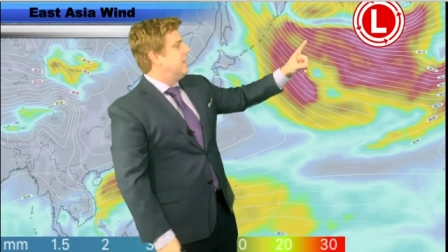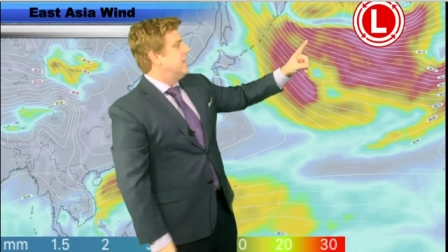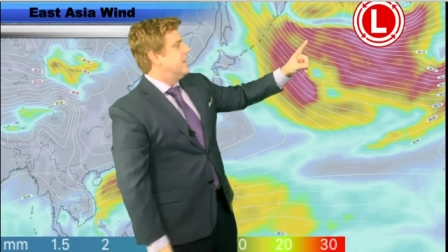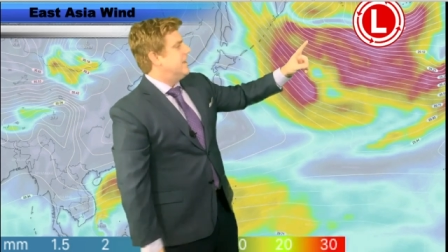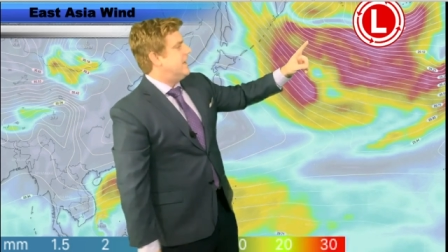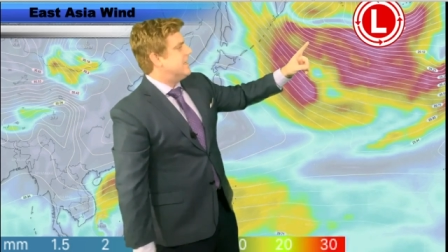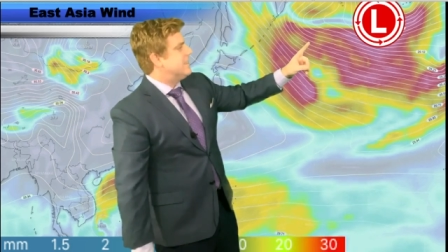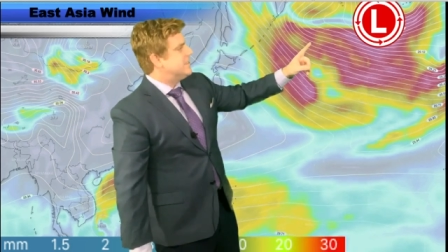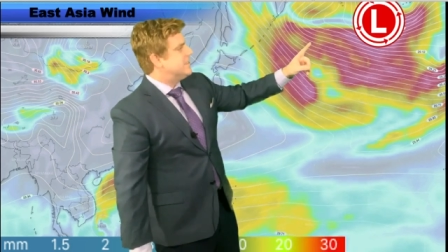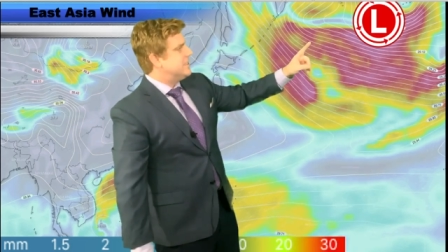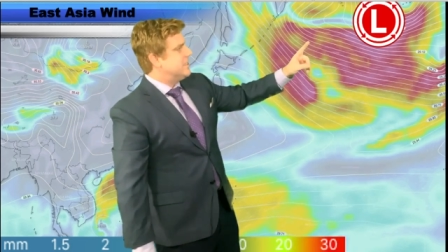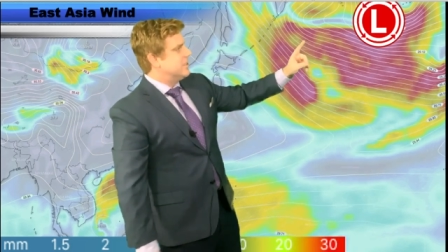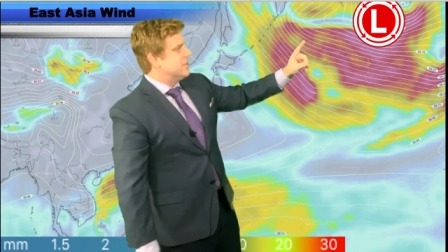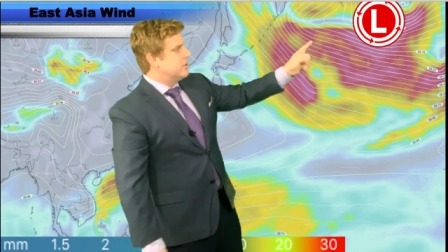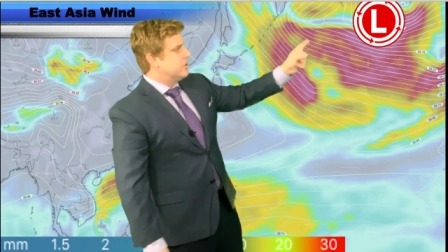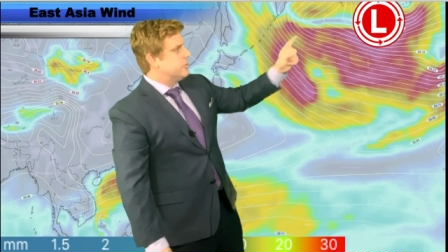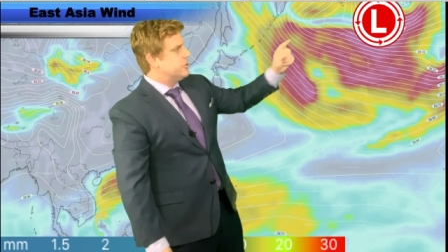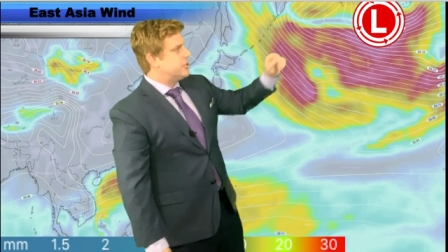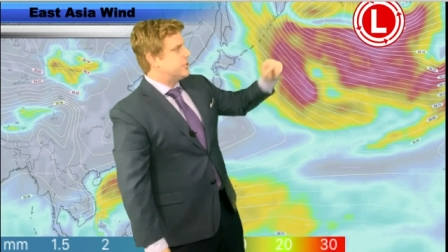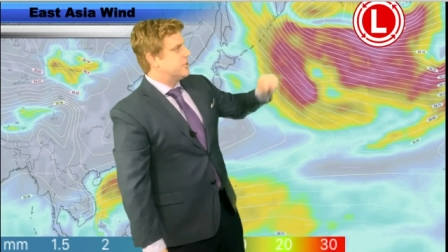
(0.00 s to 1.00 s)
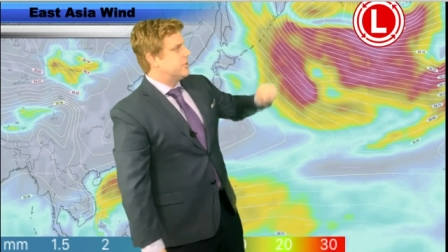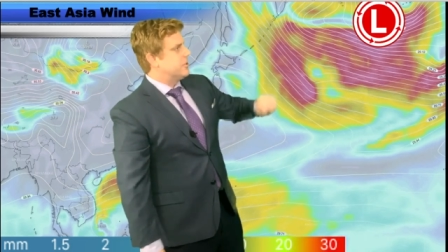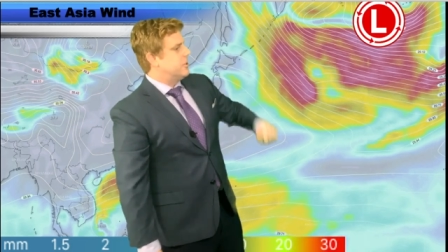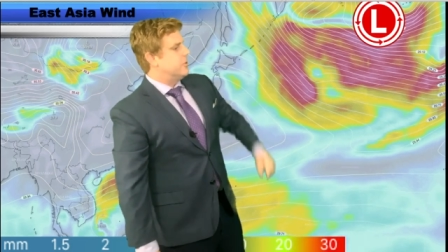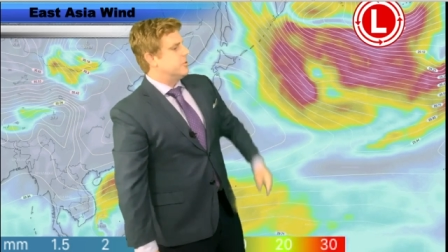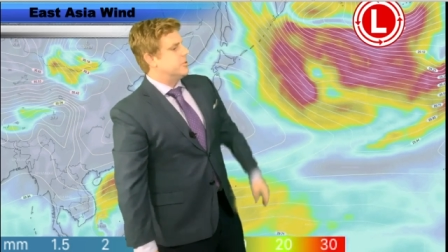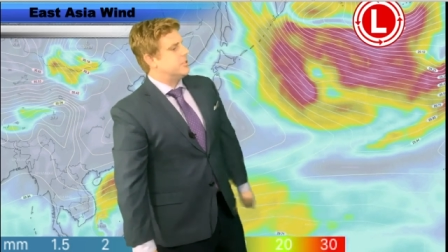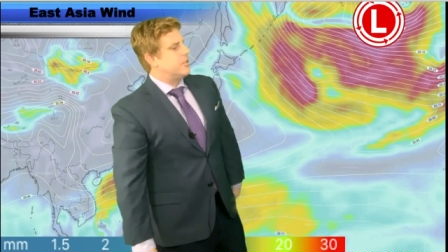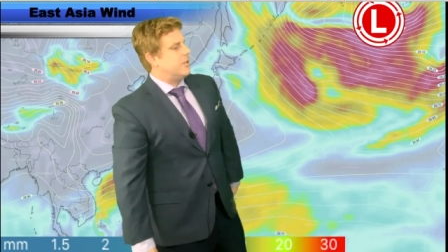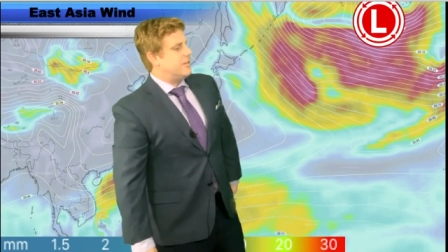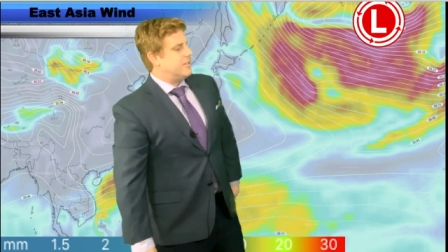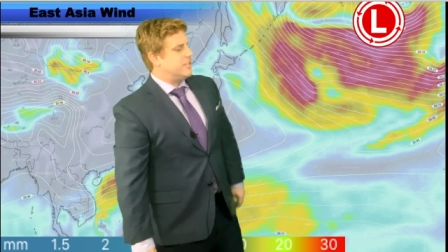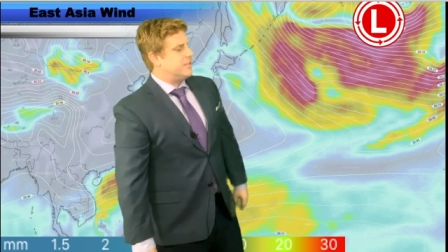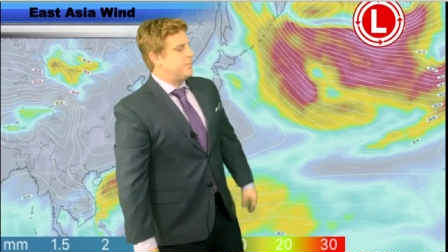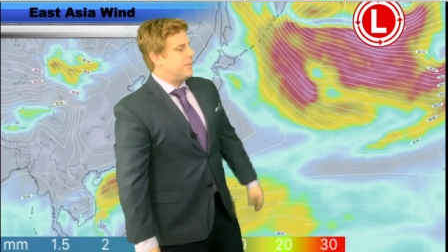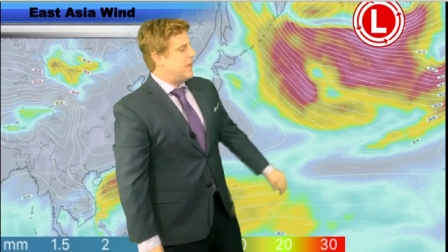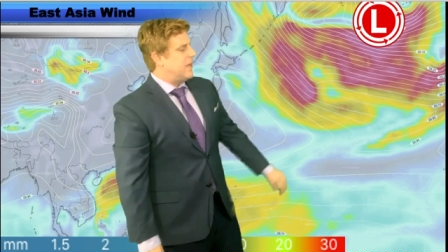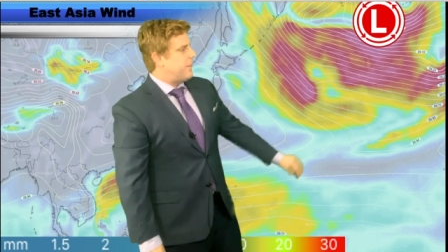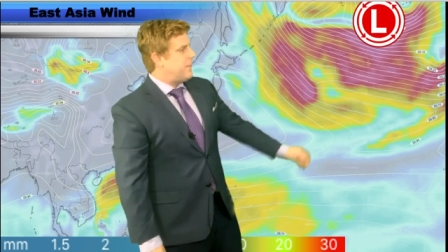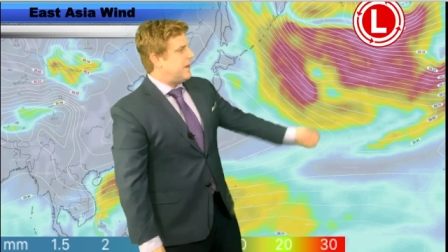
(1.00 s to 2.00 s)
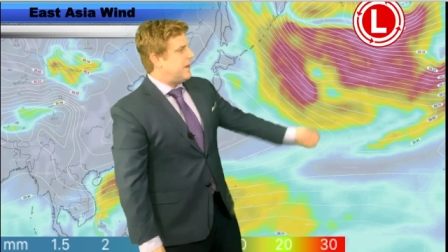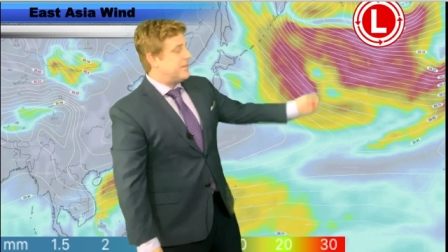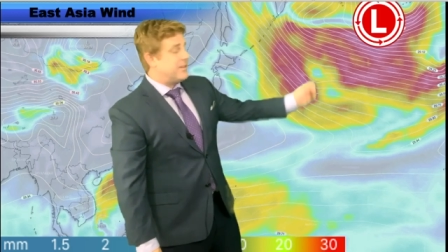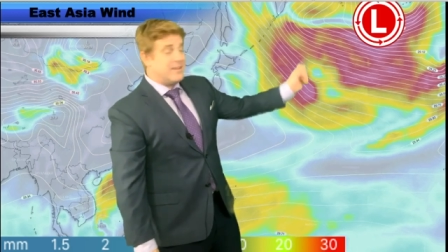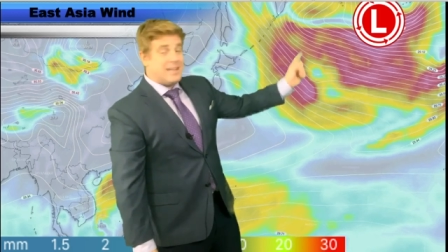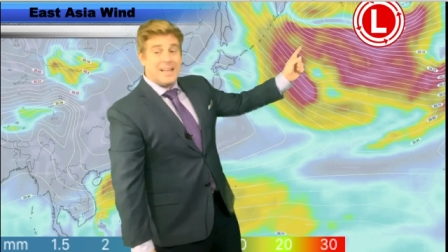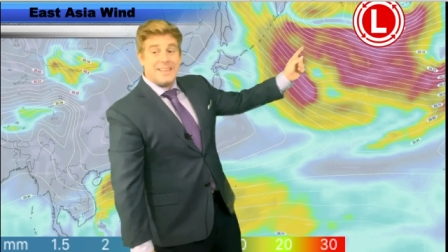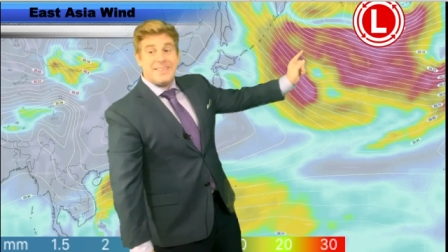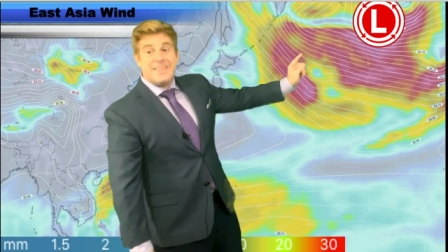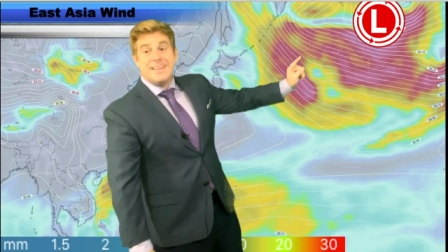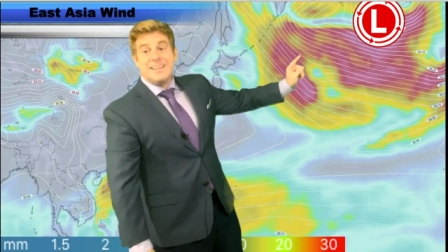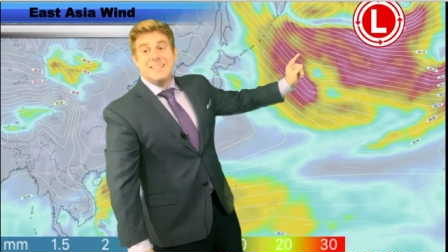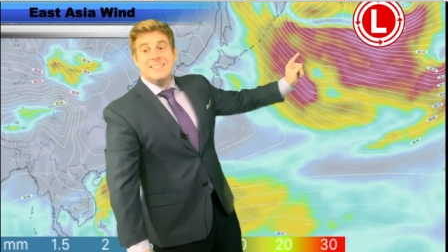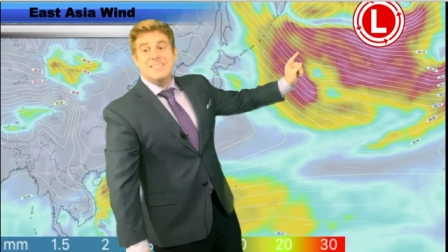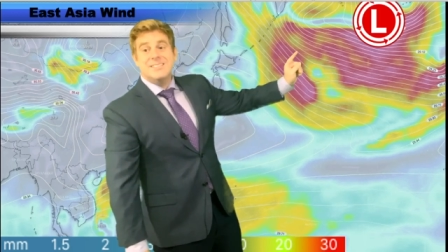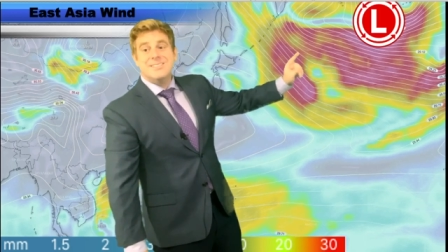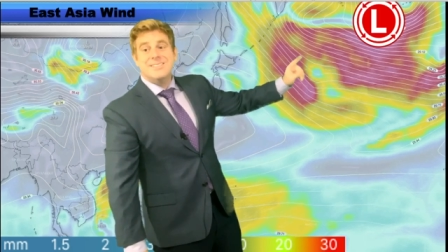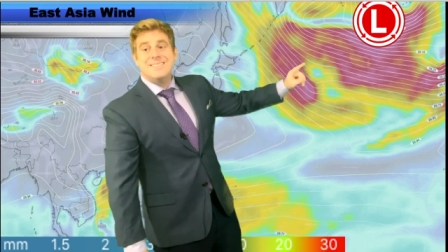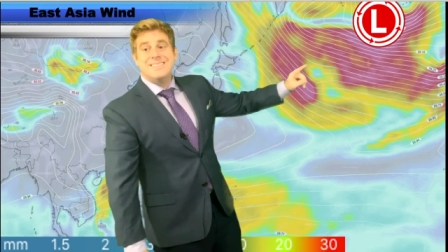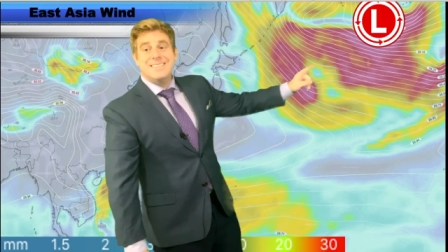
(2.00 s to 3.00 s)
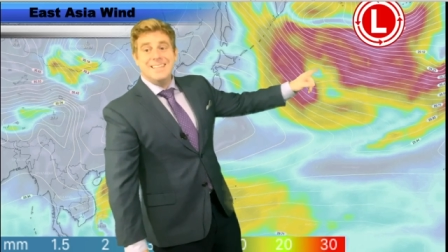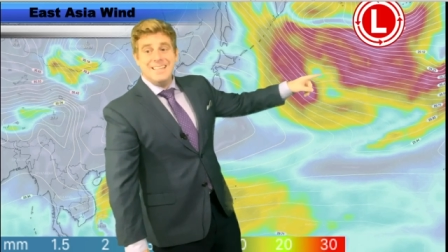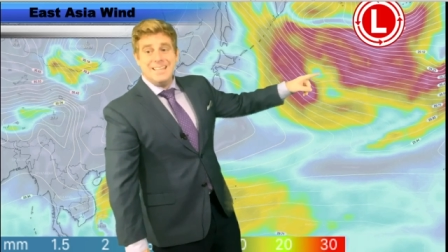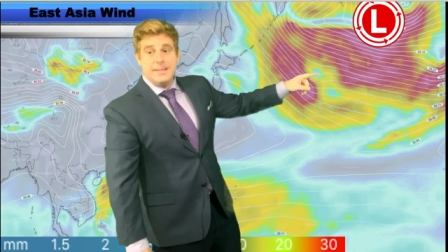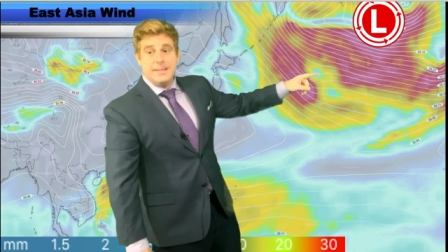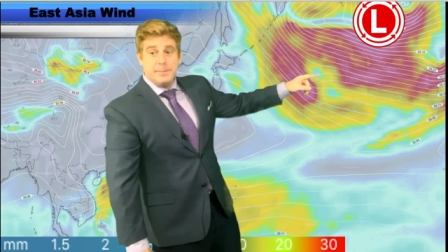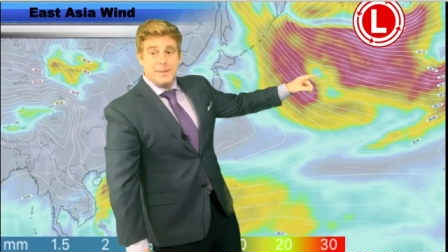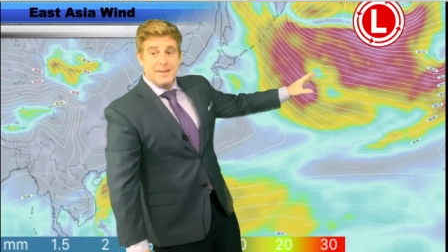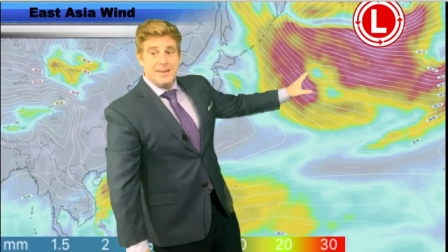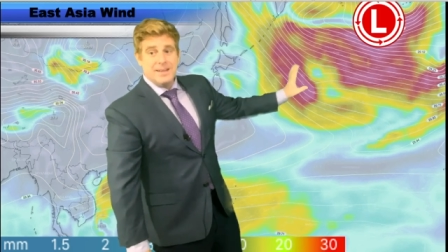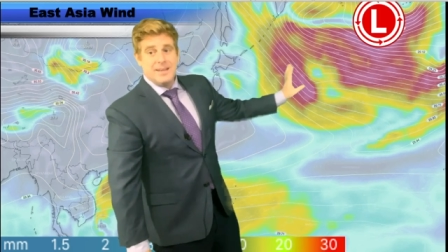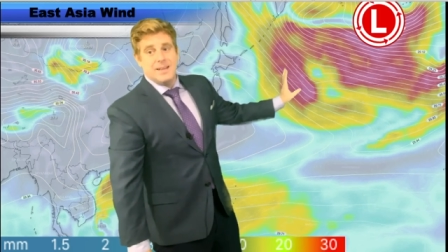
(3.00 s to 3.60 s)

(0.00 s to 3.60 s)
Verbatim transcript: that is the Aleutian low starting to spin up out there. That thing is deep.